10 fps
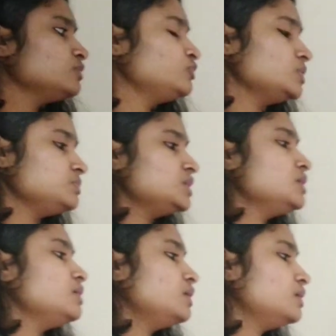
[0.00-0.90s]
from
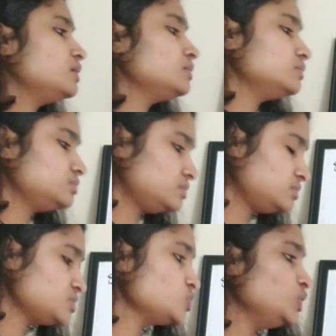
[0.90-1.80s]
the
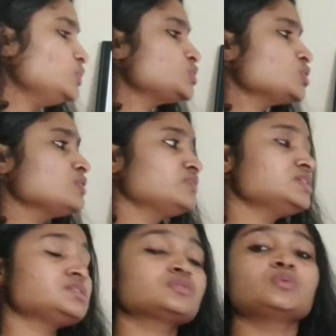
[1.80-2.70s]
solution of
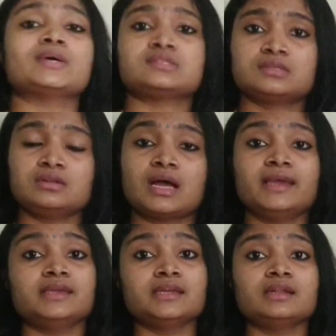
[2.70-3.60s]
this question,
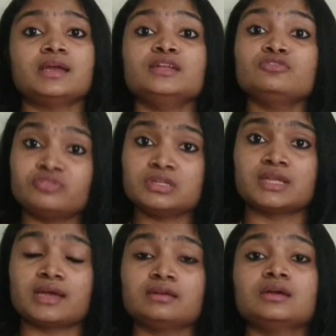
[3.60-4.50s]
I can infer
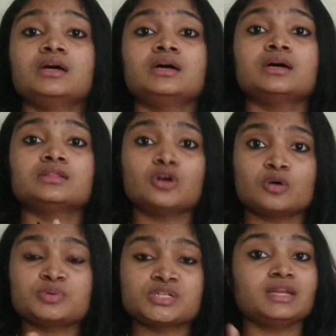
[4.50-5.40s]
that the
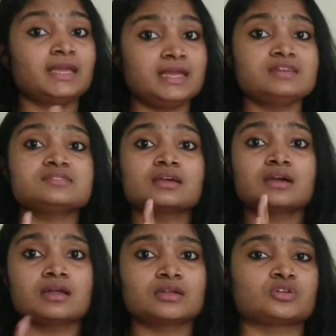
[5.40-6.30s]
option A is a
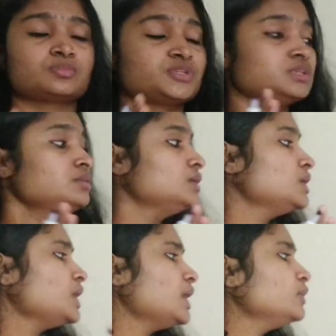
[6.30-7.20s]
correct option
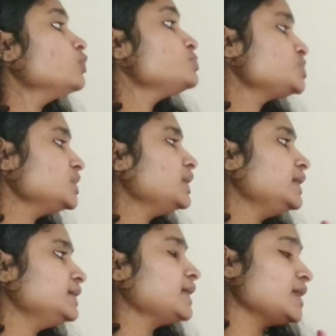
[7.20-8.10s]
and option
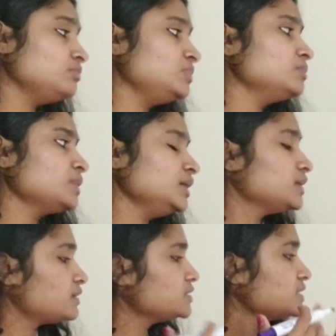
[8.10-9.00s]
A can be my
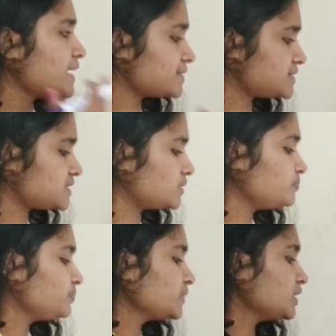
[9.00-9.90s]
correct answer.
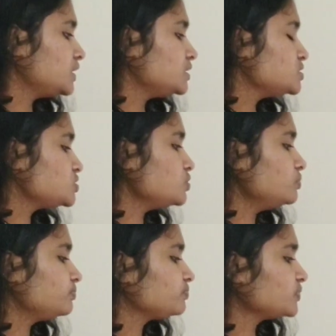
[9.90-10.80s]

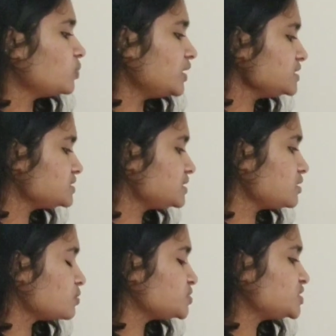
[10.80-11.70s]
So what is the
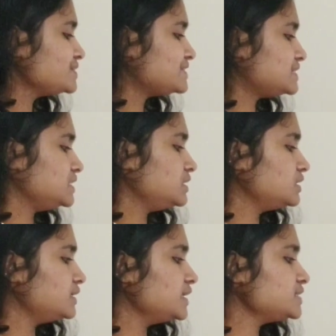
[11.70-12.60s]
option C?
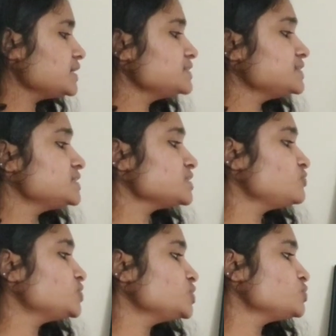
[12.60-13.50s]
Data is
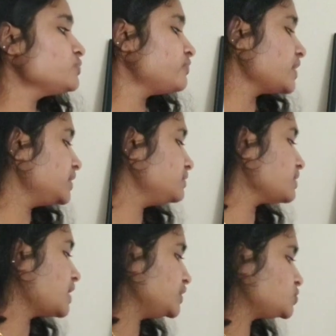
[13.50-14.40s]
insufficient to find
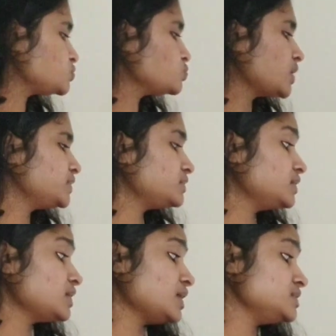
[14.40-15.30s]
I2, I3
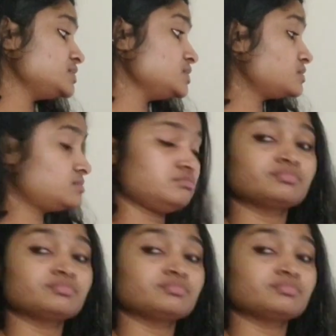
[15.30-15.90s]
and I6.